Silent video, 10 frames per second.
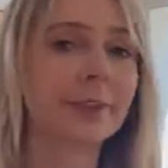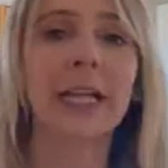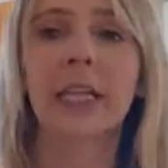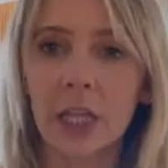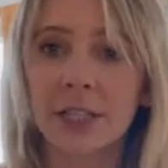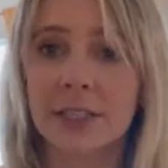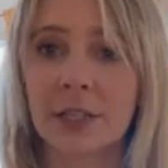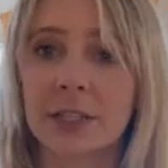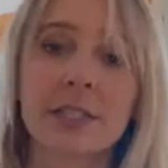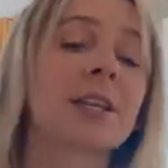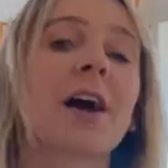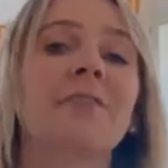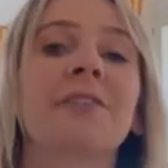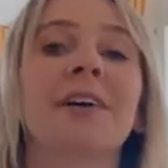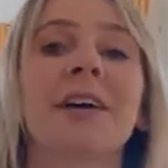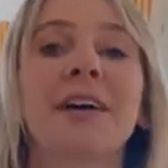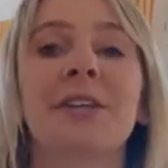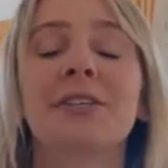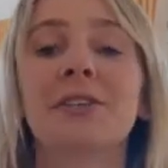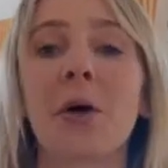Lots of good stuff.
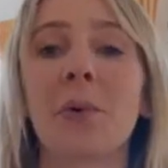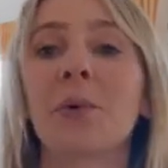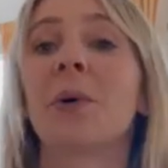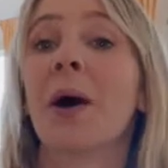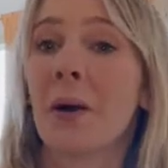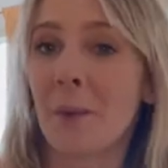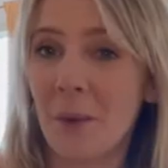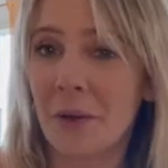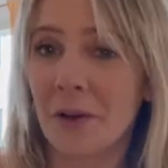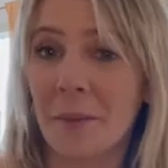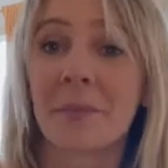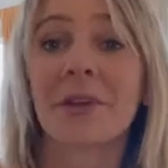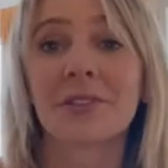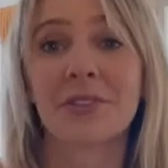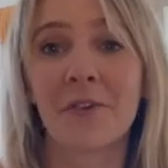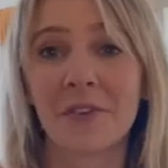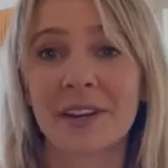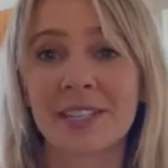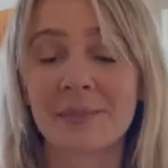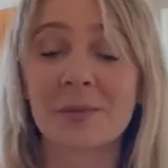So welcome. Don't
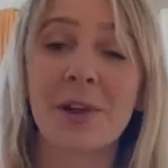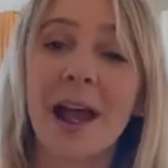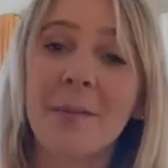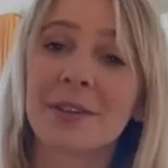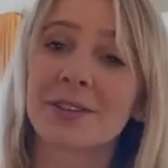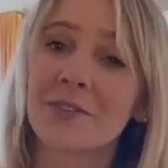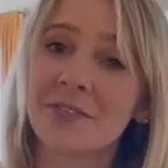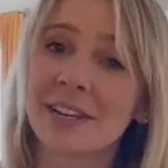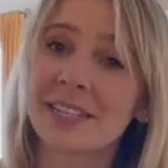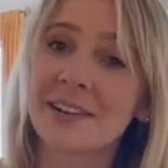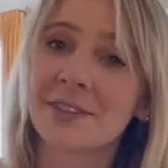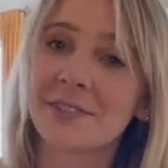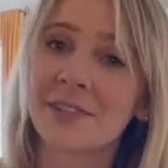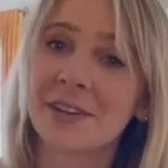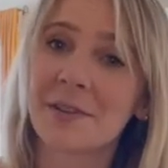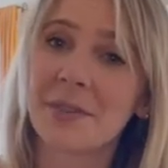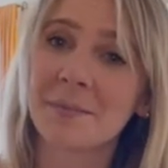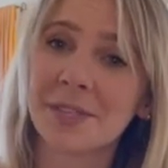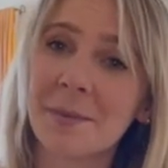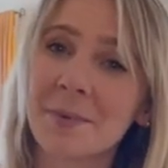forget to subscribe and don't forget to give this video a
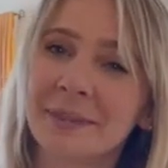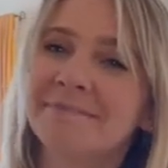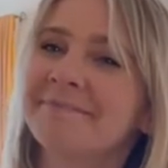thumbs up.